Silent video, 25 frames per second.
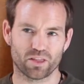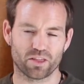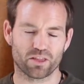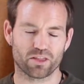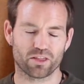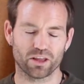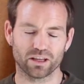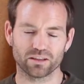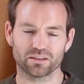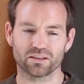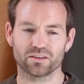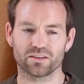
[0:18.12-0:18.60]

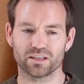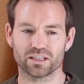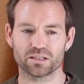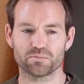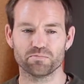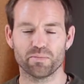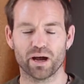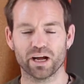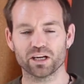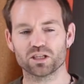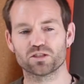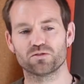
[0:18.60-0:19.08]
think that there's
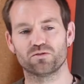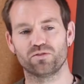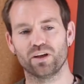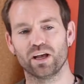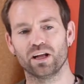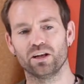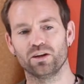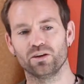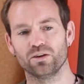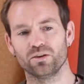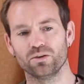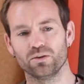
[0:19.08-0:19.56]
much
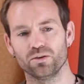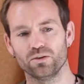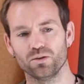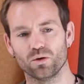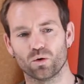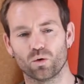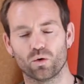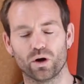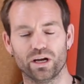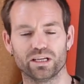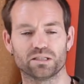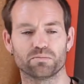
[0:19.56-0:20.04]
value,
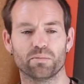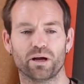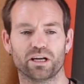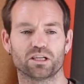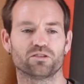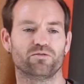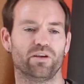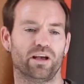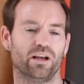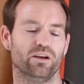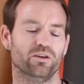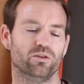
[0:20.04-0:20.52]
or as
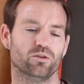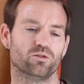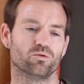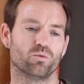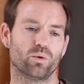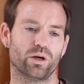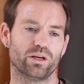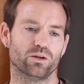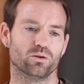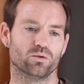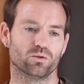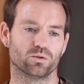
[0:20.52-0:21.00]
much value as
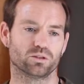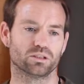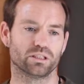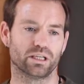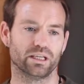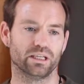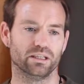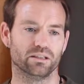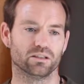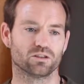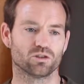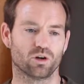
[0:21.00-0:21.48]
we all see
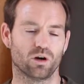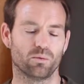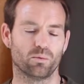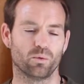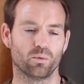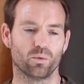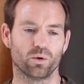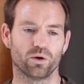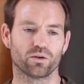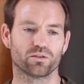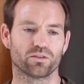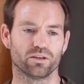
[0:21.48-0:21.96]
in the type
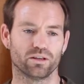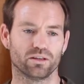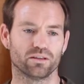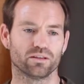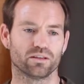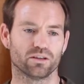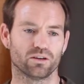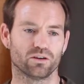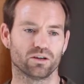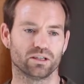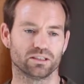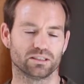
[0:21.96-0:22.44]
of work
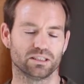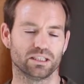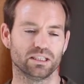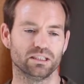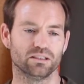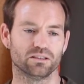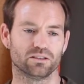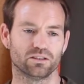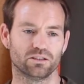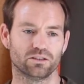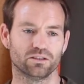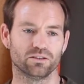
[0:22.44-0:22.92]
that I
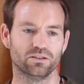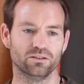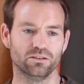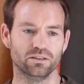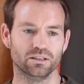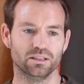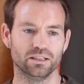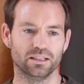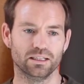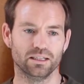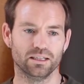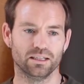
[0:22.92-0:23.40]
tend to do.
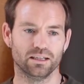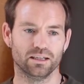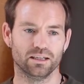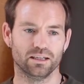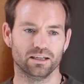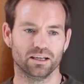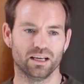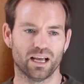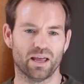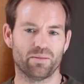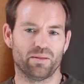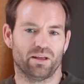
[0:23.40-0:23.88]

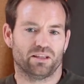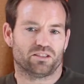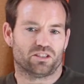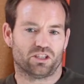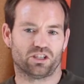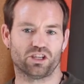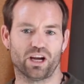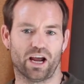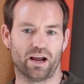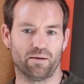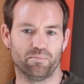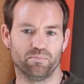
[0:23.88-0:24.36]
And that's a
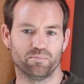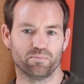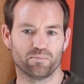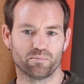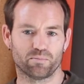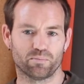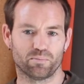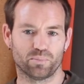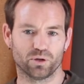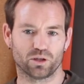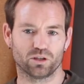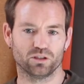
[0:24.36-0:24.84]
shame,
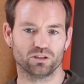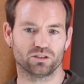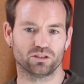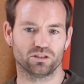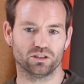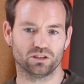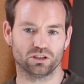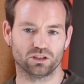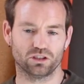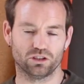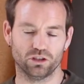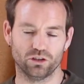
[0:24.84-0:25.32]
because
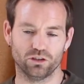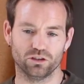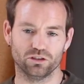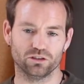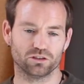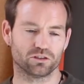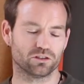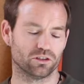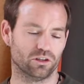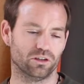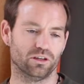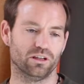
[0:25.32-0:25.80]
the
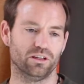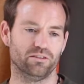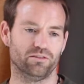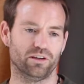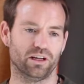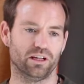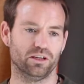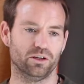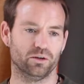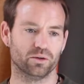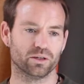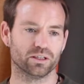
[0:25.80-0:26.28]
students certainly
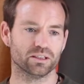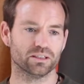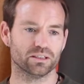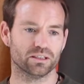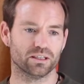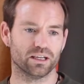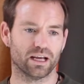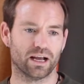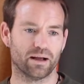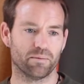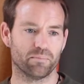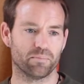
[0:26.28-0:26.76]
value it.
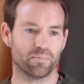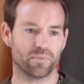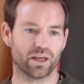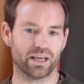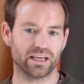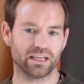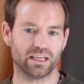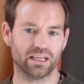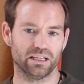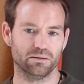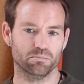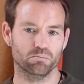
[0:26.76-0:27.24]
They
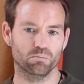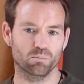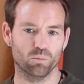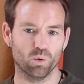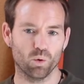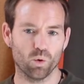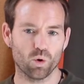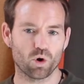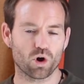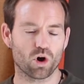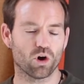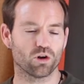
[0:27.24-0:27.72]
get
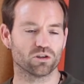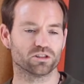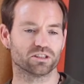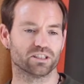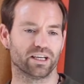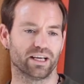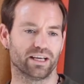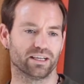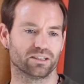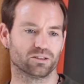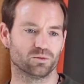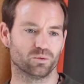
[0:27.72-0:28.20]
more
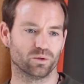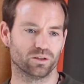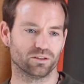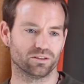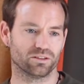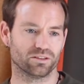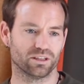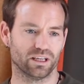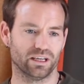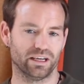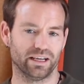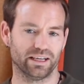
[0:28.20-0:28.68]
contact
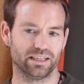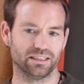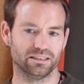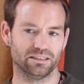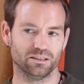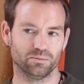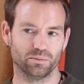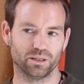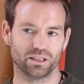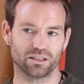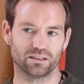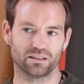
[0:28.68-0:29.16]
with an
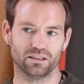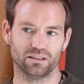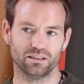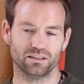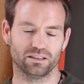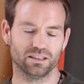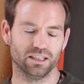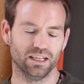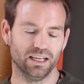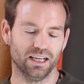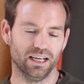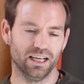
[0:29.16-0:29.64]
academic that
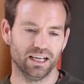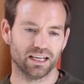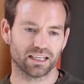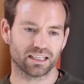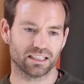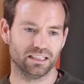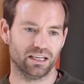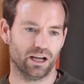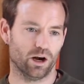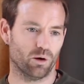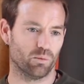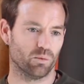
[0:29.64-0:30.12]

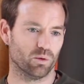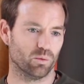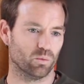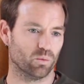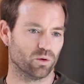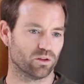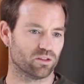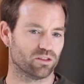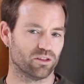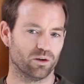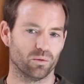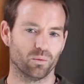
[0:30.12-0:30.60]
can help them
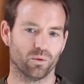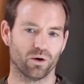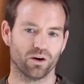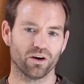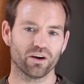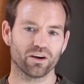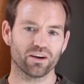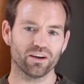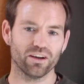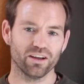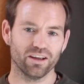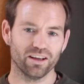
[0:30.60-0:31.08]
with their
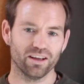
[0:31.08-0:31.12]
work.